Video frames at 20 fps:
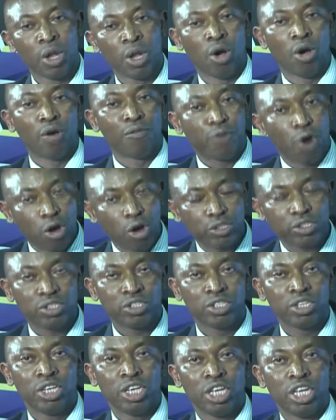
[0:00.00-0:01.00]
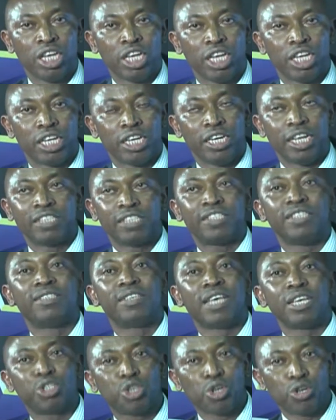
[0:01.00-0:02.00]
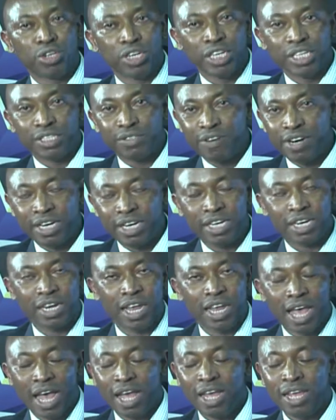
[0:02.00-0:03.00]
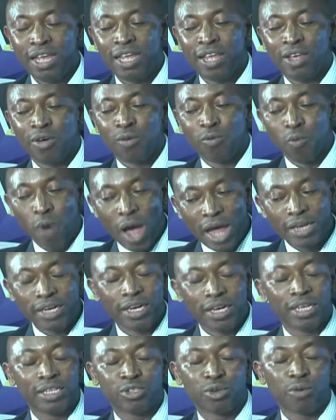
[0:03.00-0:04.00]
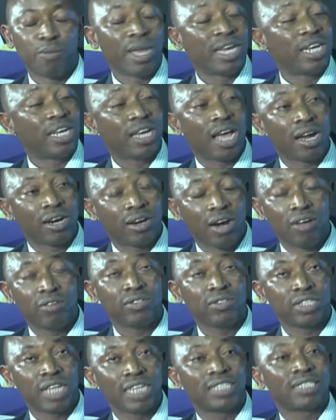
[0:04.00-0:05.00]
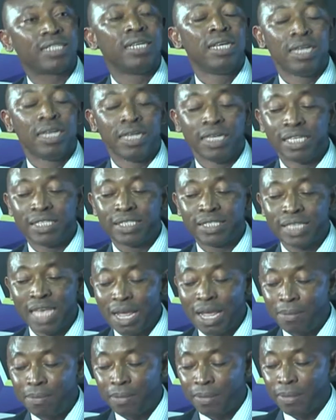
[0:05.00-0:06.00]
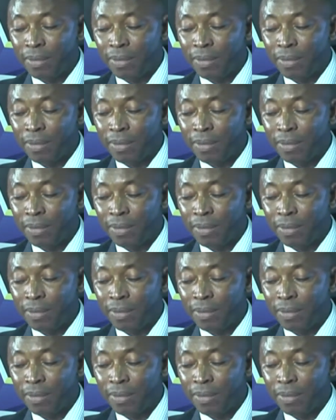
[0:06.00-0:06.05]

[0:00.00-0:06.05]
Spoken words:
Of course, the cessation is very clear. One, it's on medical grounds that the same